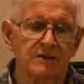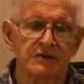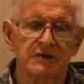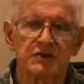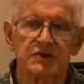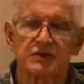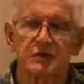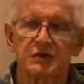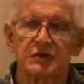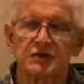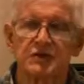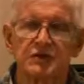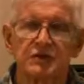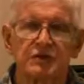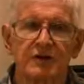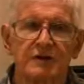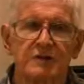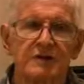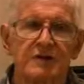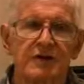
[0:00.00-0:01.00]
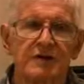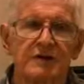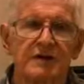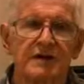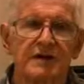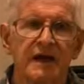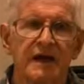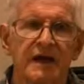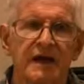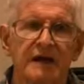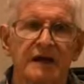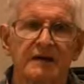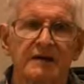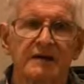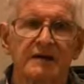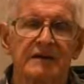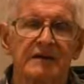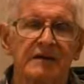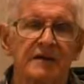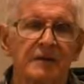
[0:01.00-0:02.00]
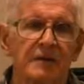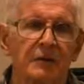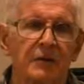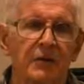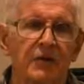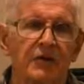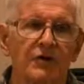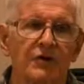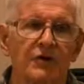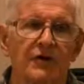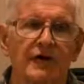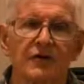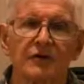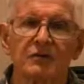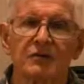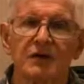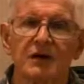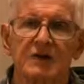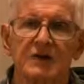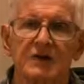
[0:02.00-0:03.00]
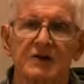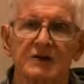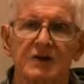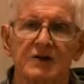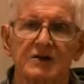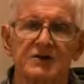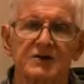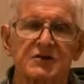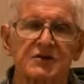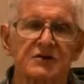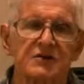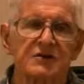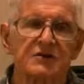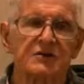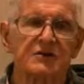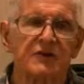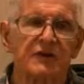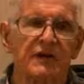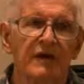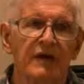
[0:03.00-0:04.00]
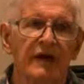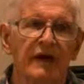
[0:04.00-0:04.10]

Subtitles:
So you push the red button, and the border guard will come and rescue you,